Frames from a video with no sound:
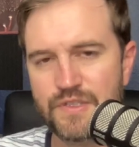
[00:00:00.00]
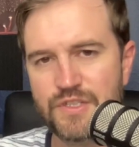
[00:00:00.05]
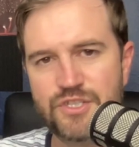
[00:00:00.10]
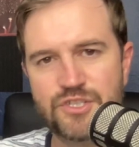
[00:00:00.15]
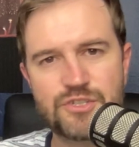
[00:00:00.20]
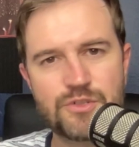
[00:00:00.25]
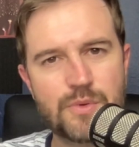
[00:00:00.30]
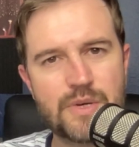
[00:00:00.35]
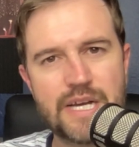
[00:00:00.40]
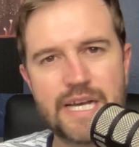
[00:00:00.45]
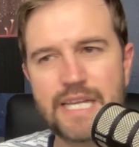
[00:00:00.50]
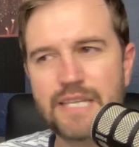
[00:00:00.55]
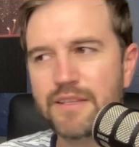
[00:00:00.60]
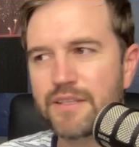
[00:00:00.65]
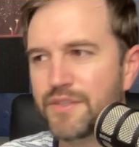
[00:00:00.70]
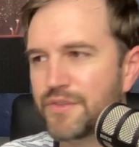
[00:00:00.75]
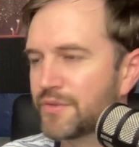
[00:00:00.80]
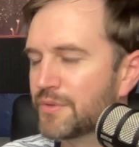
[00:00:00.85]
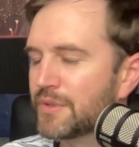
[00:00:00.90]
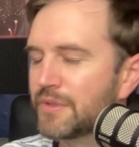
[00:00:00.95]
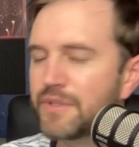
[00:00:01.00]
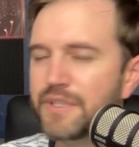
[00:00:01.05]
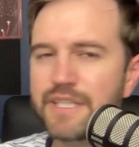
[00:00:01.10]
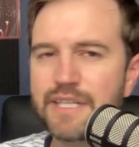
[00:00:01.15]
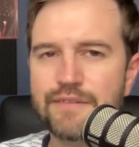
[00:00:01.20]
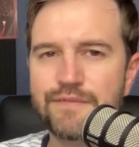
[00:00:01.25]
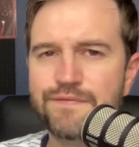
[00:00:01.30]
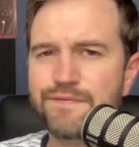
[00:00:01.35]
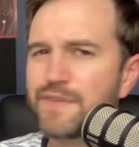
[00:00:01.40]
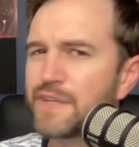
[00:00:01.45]
So I
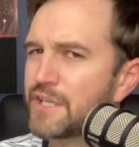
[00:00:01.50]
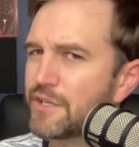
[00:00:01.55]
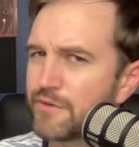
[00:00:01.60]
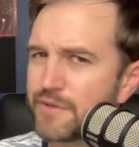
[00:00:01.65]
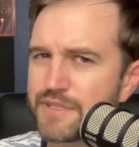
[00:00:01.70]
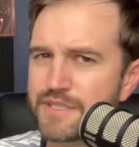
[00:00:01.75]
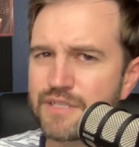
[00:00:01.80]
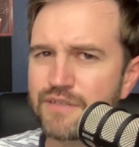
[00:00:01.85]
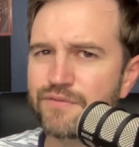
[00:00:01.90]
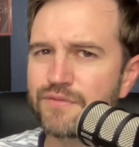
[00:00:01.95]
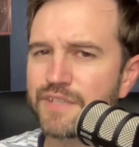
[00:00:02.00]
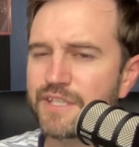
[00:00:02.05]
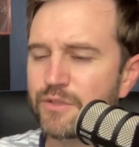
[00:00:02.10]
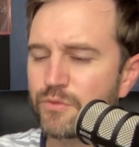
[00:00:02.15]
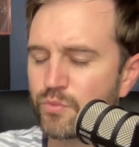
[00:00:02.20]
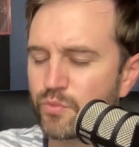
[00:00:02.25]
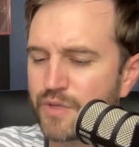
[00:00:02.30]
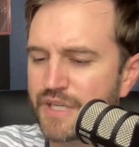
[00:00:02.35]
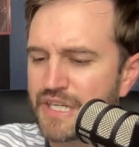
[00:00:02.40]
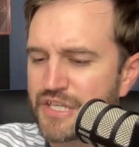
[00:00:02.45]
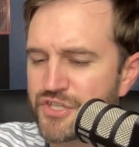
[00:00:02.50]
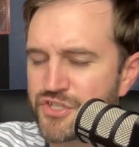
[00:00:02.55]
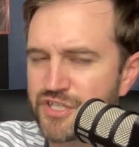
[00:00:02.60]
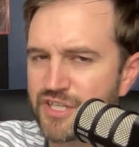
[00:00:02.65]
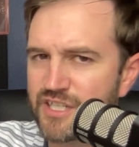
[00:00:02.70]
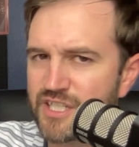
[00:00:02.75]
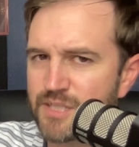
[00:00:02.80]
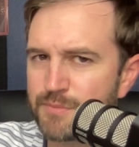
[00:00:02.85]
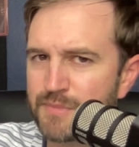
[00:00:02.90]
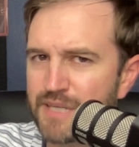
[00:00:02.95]
literally and figuratively reached
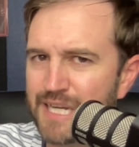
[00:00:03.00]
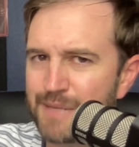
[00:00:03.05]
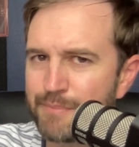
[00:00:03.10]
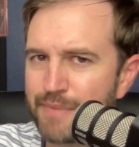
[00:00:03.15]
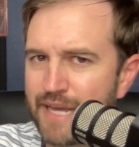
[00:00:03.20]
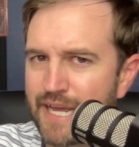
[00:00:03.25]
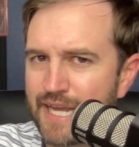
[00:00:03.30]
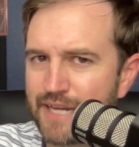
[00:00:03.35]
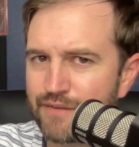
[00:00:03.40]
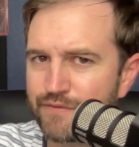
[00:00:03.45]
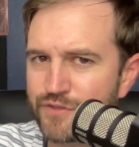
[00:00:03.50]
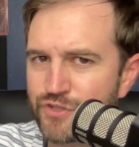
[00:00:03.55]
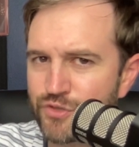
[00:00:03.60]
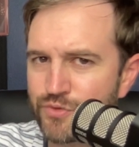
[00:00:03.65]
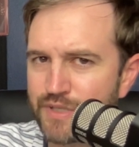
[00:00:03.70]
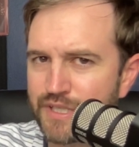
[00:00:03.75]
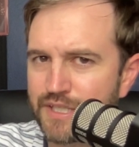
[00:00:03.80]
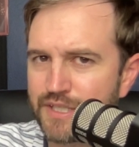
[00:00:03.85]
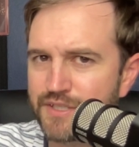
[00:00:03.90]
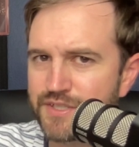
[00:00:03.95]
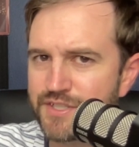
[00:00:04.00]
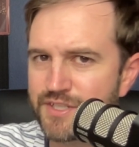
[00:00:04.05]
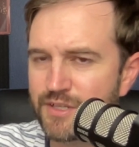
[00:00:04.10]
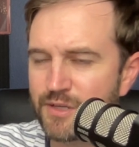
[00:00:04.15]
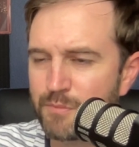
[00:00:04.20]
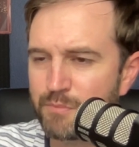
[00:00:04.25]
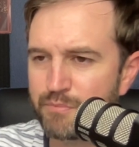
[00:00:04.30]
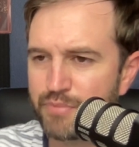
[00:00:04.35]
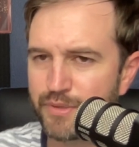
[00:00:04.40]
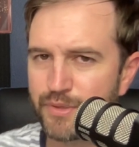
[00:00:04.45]
into my bag of tricks,
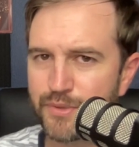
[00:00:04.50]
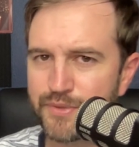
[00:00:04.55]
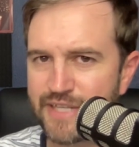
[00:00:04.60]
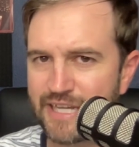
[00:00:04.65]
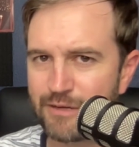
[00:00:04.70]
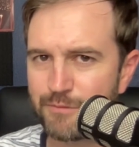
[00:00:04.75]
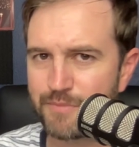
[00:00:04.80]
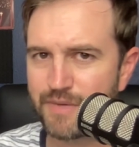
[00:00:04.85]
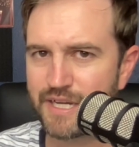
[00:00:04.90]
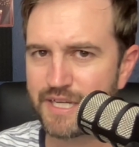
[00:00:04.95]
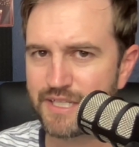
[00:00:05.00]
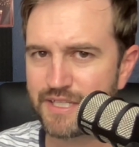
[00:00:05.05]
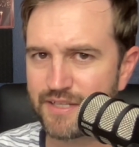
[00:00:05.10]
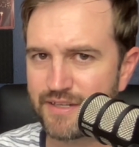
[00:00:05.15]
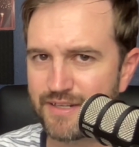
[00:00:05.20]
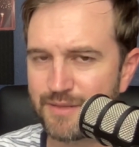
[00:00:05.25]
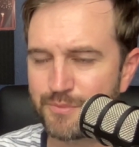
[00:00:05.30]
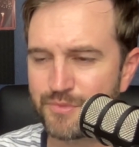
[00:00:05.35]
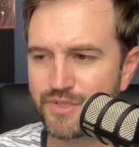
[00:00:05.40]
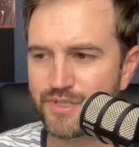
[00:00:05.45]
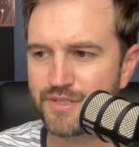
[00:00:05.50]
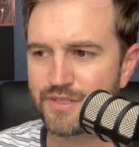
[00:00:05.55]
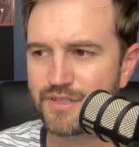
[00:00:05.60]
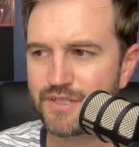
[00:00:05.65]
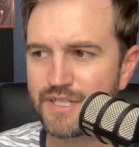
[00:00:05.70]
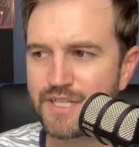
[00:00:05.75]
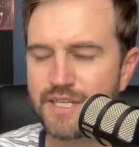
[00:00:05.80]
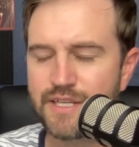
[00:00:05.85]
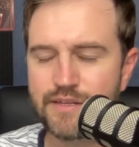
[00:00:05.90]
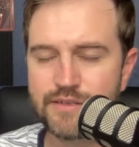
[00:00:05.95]
pulled out my camera,
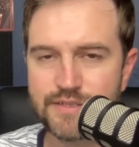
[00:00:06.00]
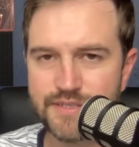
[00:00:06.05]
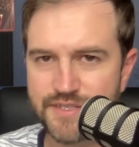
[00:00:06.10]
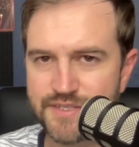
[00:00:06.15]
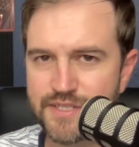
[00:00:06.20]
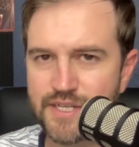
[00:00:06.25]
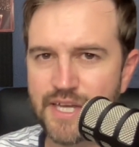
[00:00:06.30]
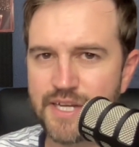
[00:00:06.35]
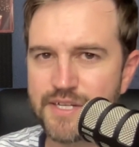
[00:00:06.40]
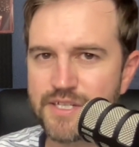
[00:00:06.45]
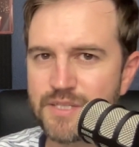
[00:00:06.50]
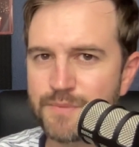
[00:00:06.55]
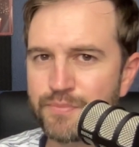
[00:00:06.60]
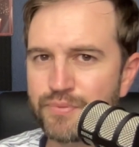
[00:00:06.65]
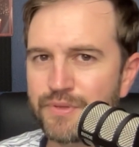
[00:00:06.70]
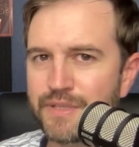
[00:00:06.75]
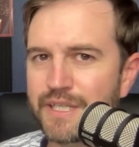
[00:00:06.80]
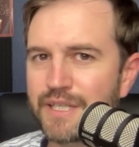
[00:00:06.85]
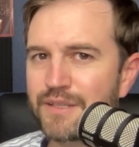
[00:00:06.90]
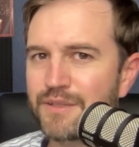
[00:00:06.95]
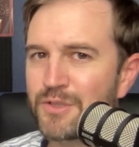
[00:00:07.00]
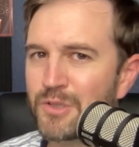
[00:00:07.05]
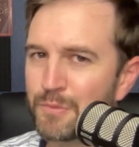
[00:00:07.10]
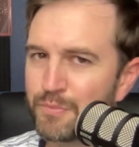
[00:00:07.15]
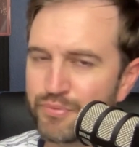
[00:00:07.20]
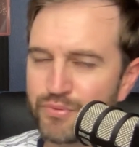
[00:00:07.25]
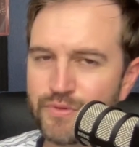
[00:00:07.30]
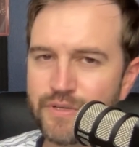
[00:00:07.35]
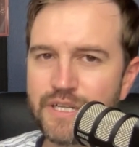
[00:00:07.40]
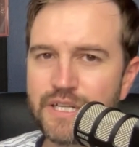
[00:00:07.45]
and decided to play a little
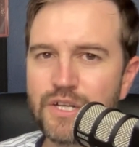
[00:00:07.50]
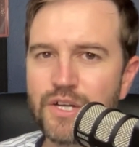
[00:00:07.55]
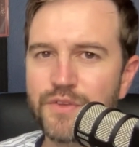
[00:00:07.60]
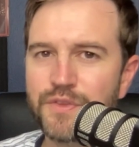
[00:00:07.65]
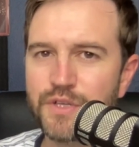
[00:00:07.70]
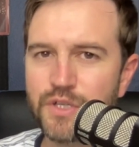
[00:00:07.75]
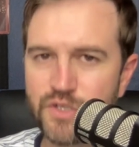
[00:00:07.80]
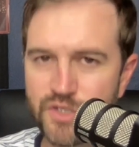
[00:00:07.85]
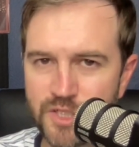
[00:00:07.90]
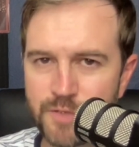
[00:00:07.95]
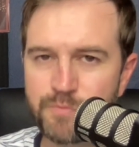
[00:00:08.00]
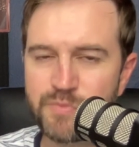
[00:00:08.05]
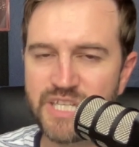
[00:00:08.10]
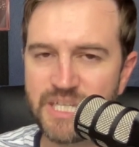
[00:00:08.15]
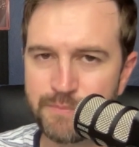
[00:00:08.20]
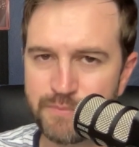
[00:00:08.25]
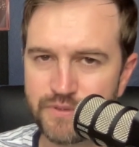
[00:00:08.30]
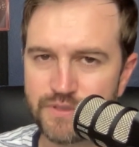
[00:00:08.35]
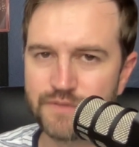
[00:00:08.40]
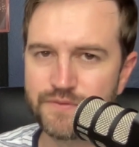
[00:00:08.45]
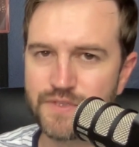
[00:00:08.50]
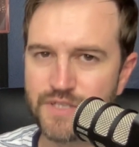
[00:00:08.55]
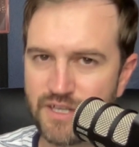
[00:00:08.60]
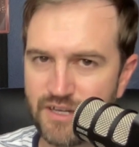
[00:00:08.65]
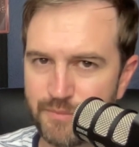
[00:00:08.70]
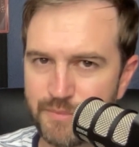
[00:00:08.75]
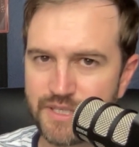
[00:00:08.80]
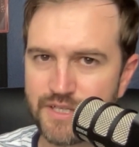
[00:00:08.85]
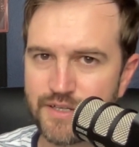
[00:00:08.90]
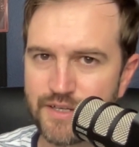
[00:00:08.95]
prank on the good people of
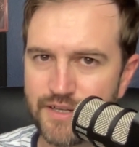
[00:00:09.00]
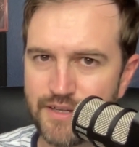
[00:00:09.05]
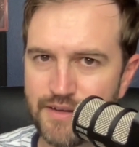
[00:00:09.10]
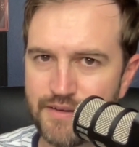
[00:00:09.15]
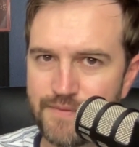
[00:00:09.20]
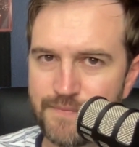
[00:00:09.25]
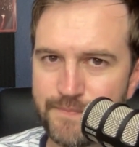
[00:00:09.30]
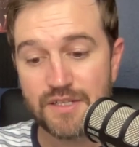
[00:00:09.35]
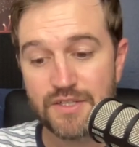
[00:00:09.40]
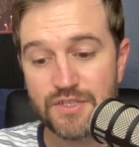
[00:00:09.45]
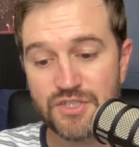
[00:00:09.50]
Comic-Con.